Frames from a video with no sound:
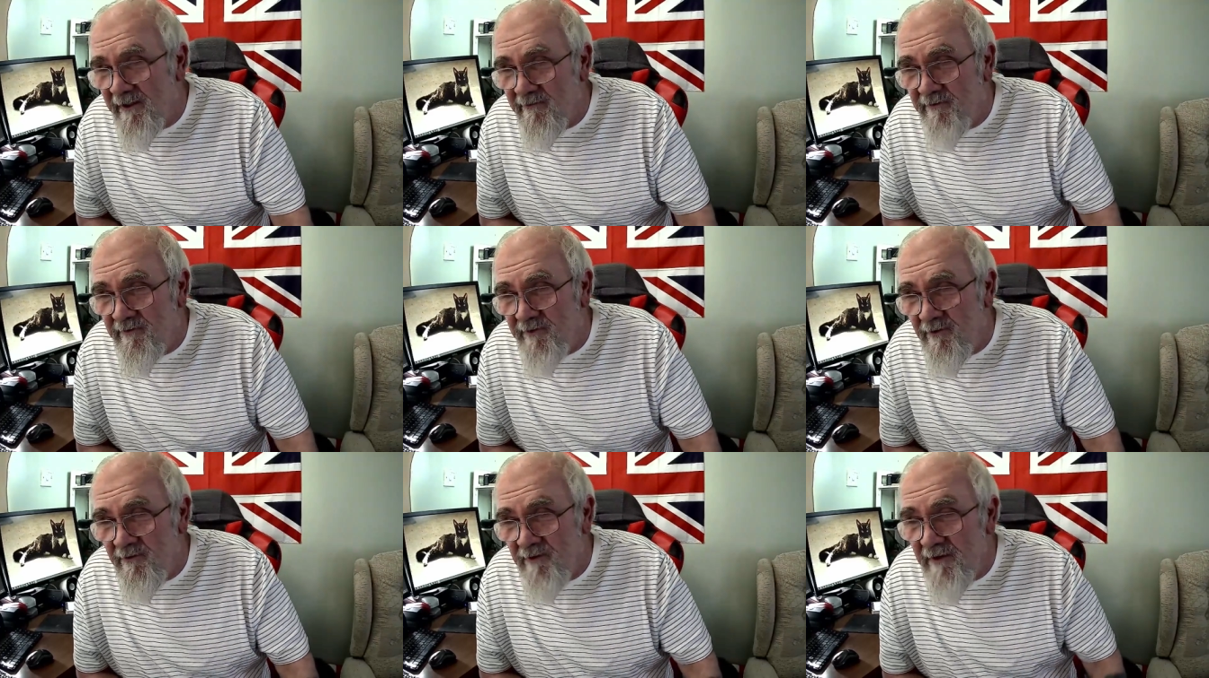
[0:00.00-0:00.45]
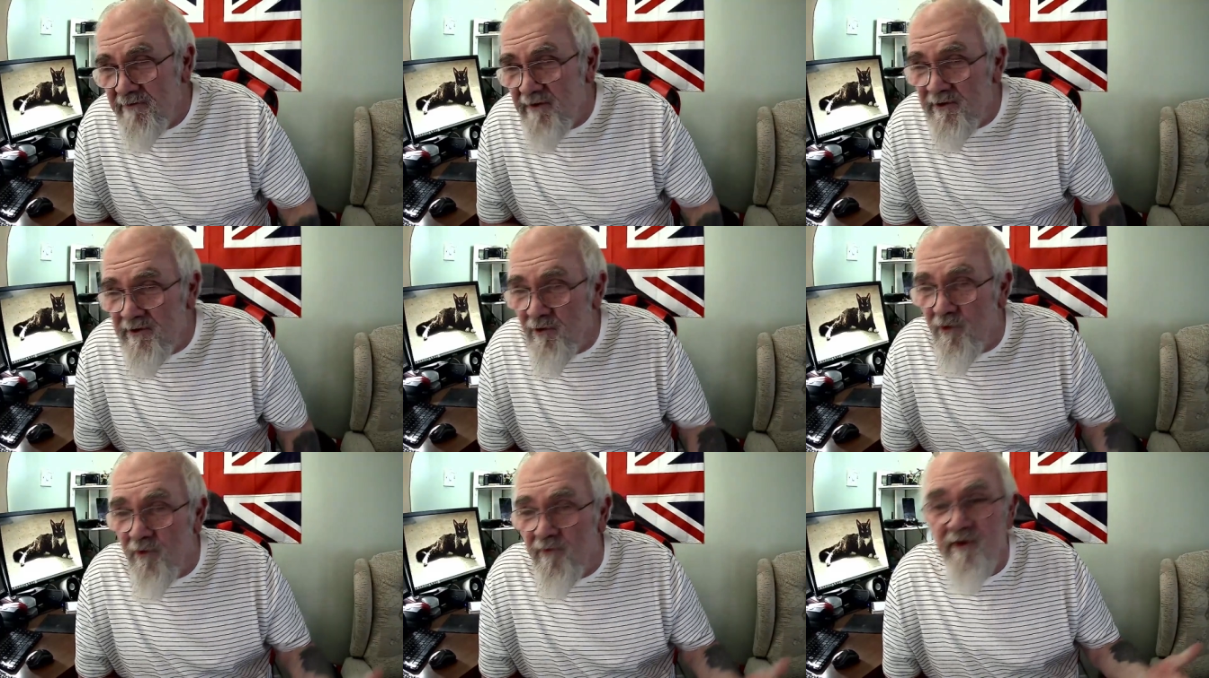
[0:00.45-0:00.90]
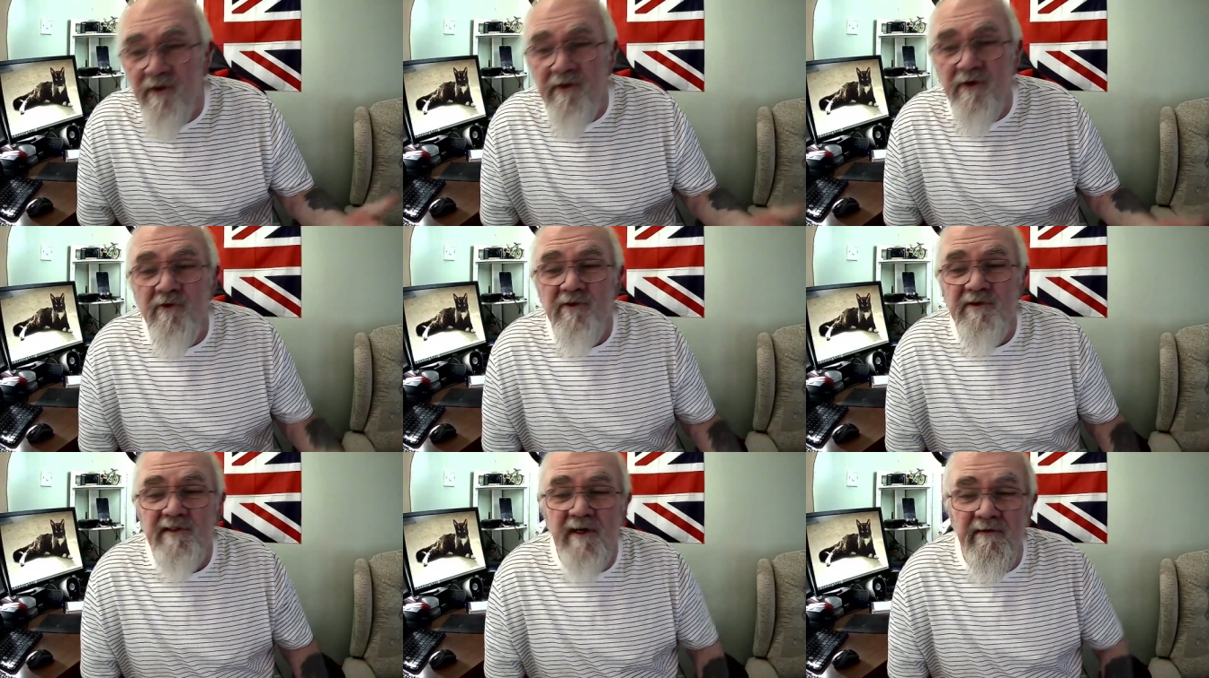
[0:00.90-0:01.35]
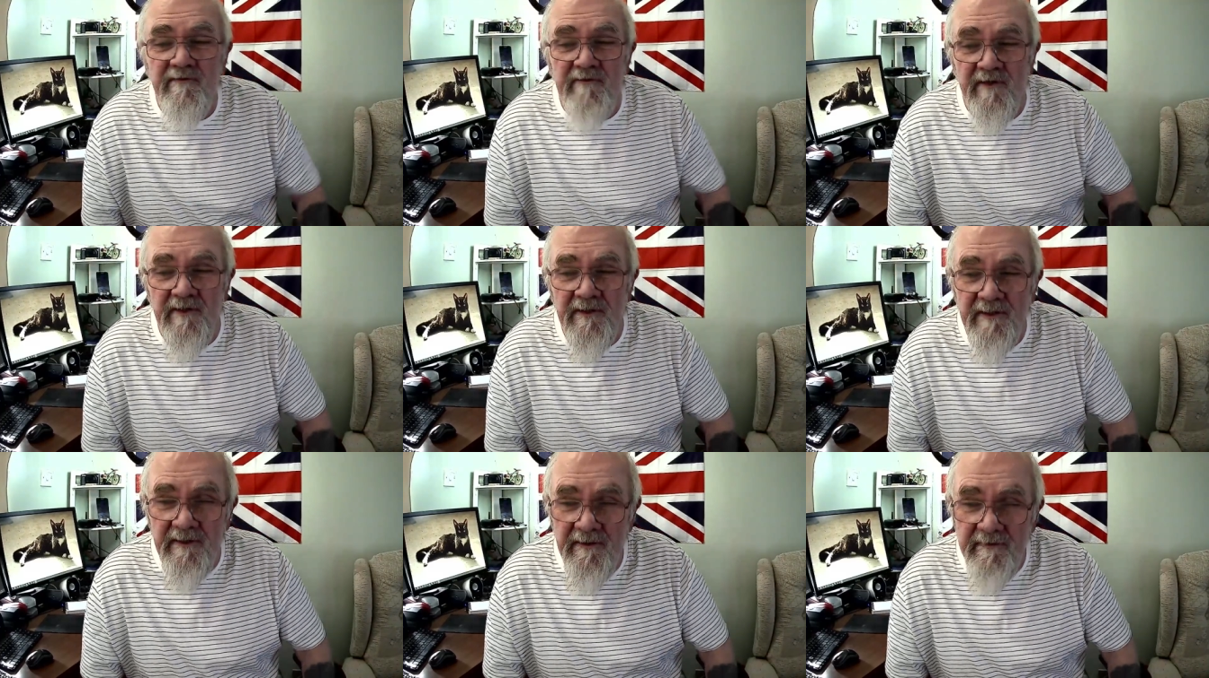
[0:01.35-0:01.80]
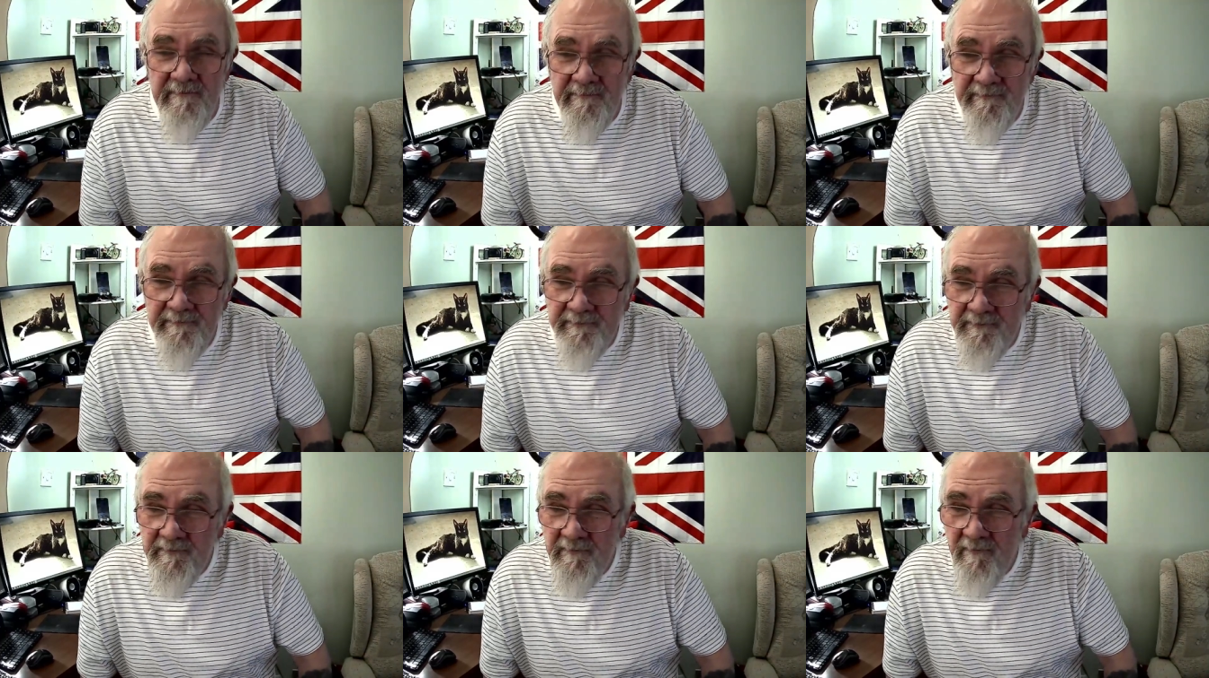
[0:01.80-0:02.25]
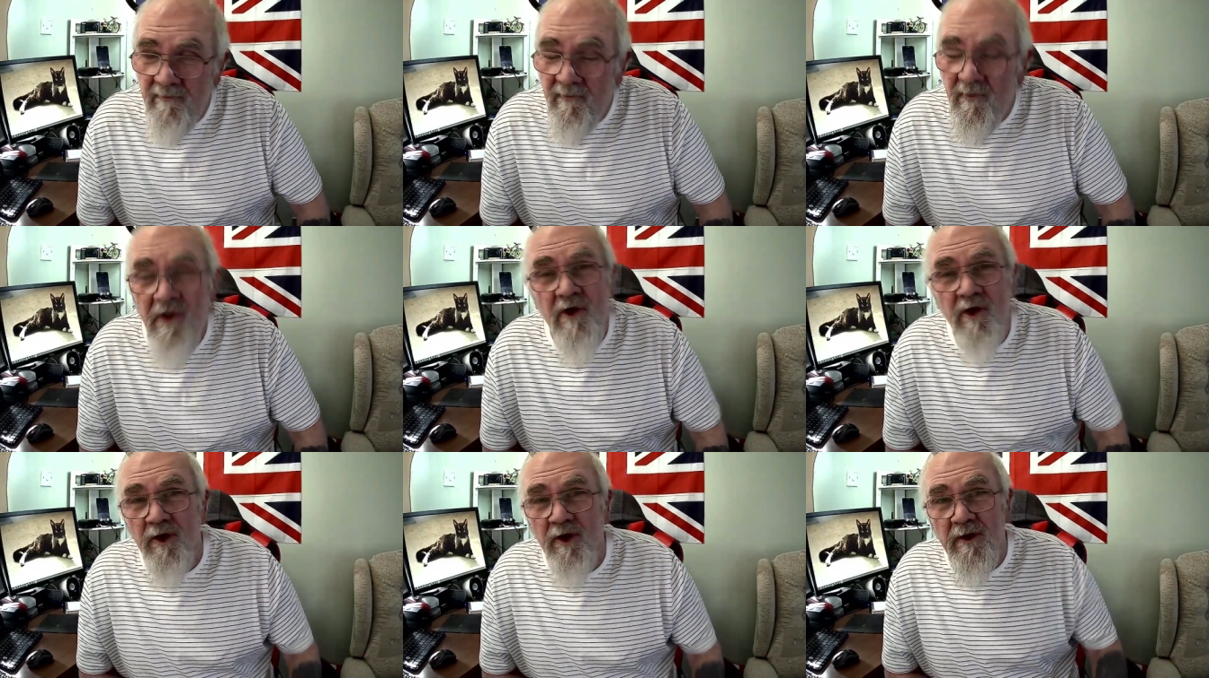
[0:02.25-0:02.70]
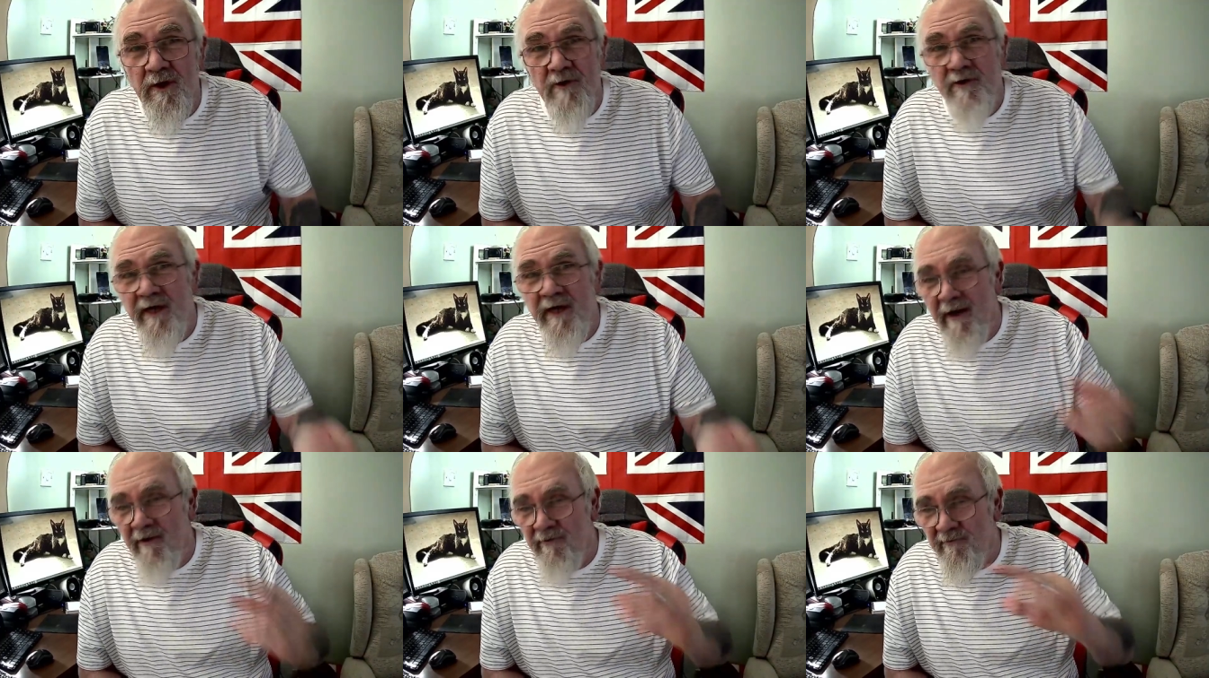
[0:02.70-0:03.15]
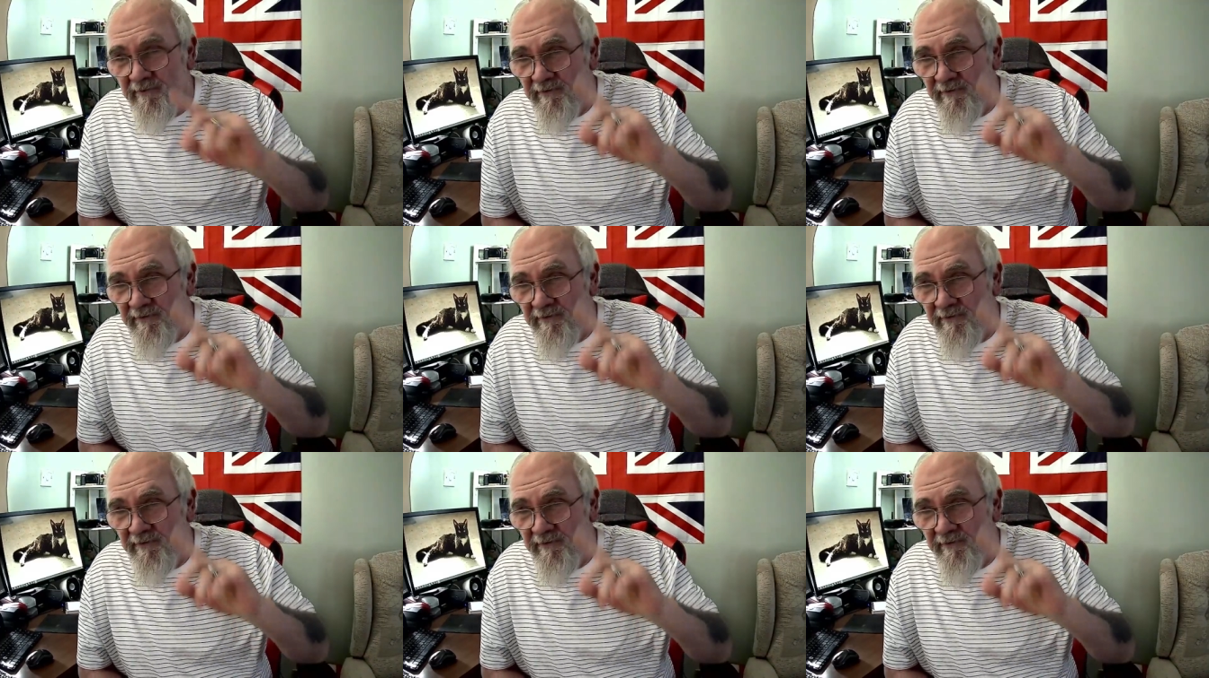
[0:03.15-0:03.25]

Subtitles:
if you live in Norfolk or Suffolk, look out for